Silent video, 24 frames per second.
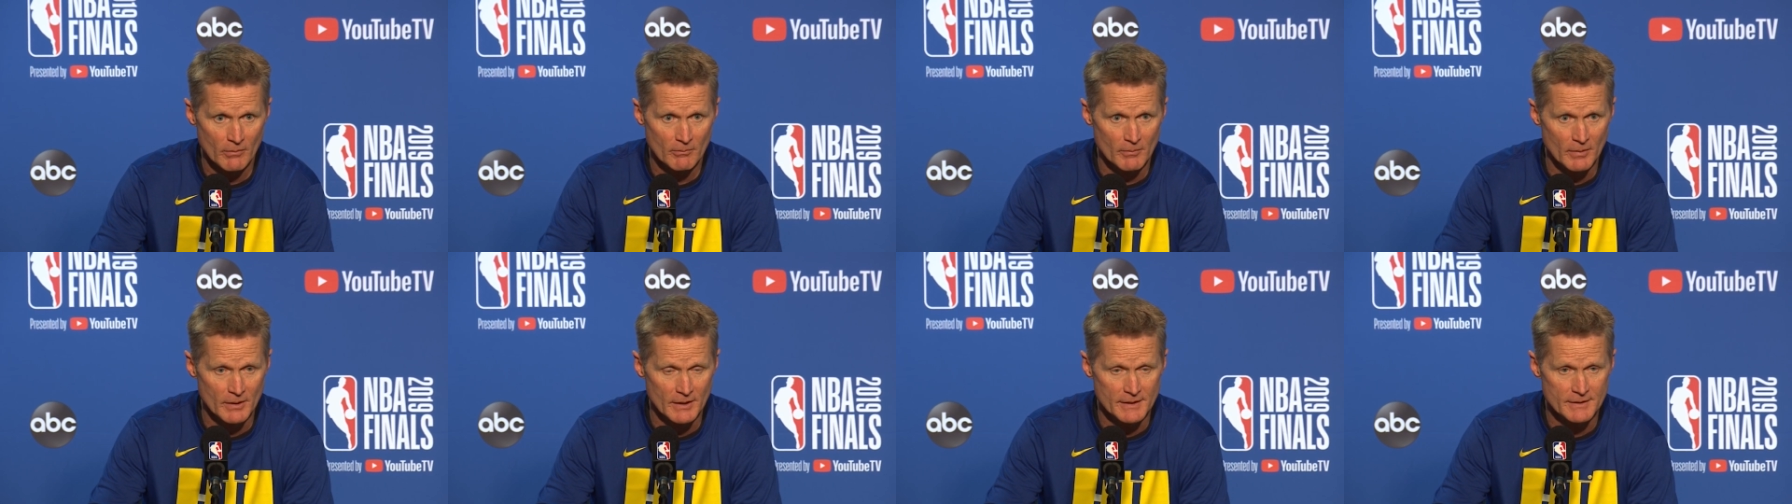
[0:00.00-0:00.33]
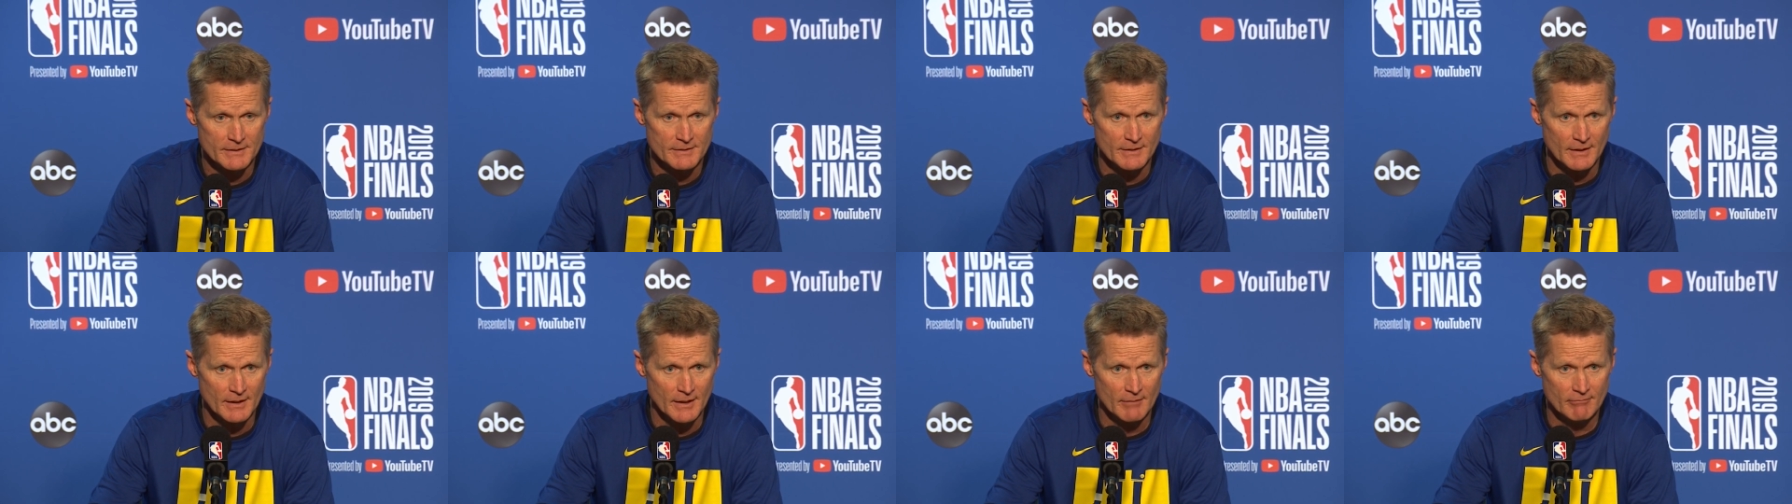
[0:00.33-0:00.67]

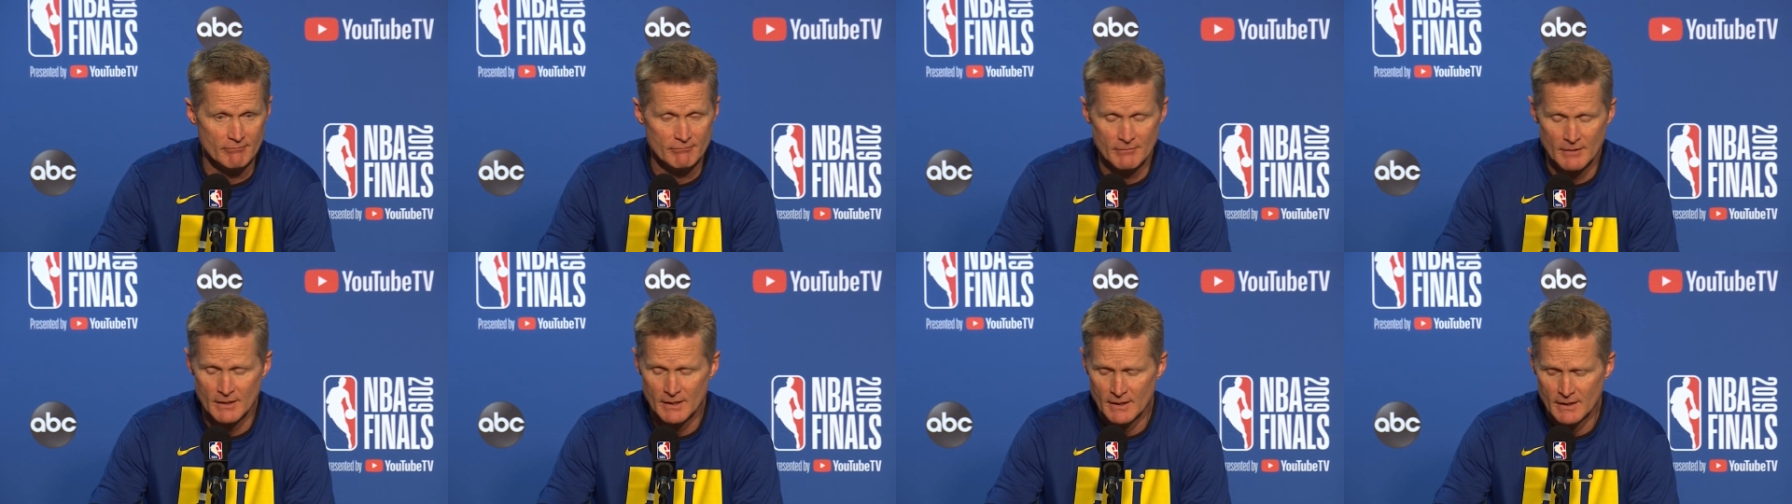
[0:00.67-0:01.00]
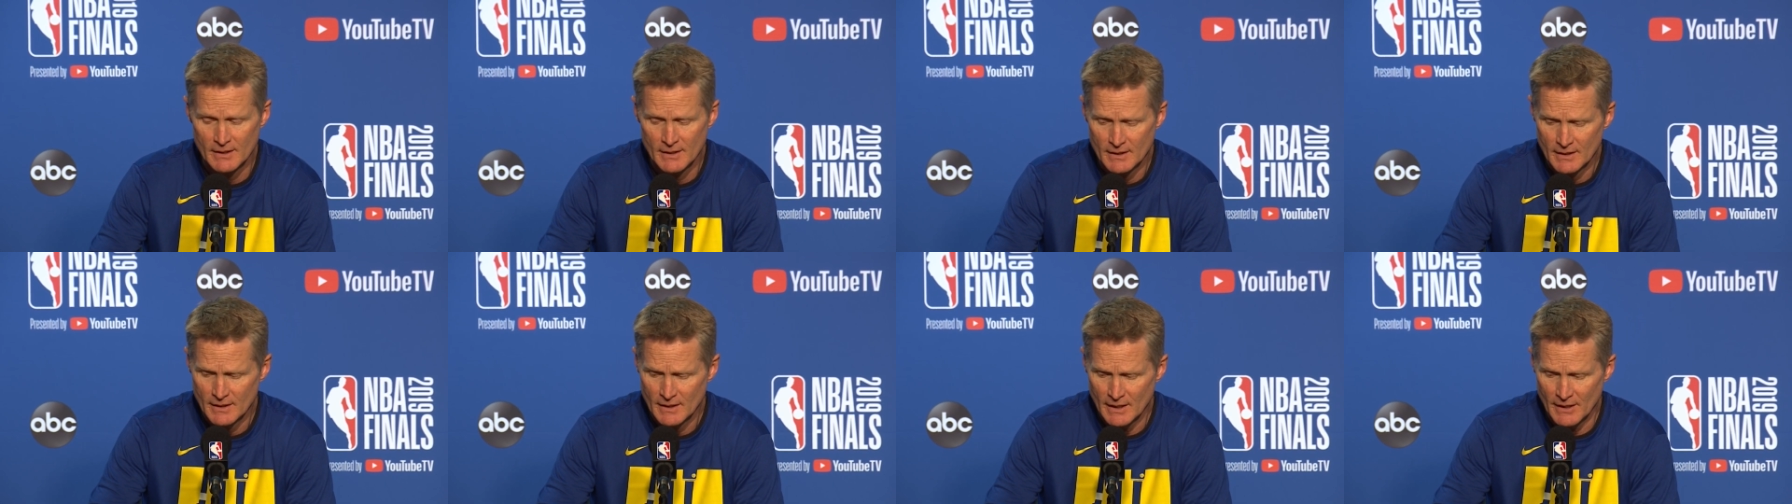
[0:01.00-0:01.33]
But um,
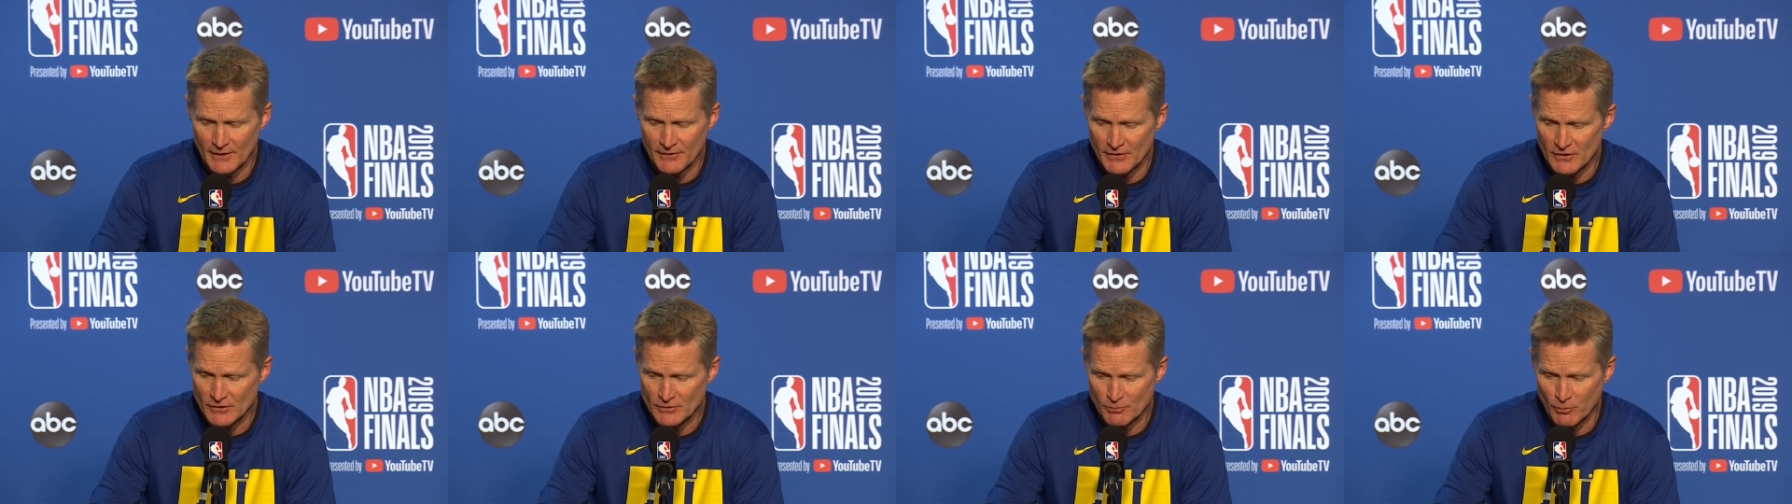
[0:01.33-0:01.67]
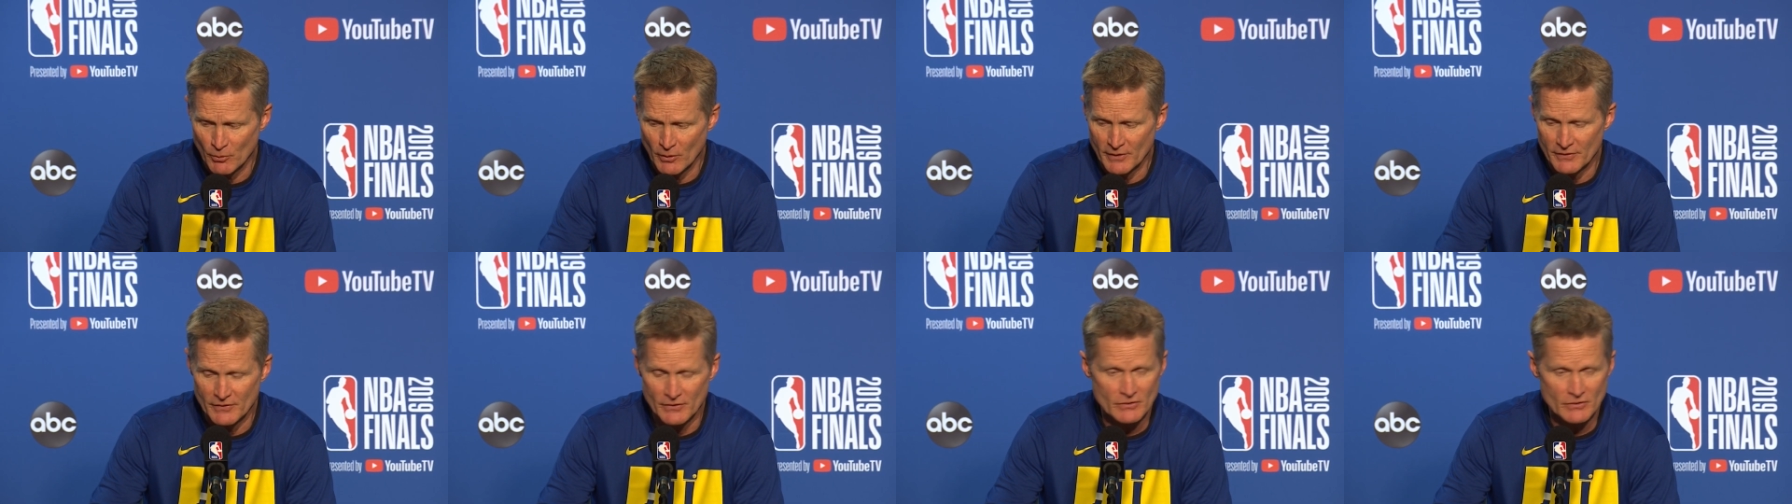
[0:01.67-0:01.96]
at this point,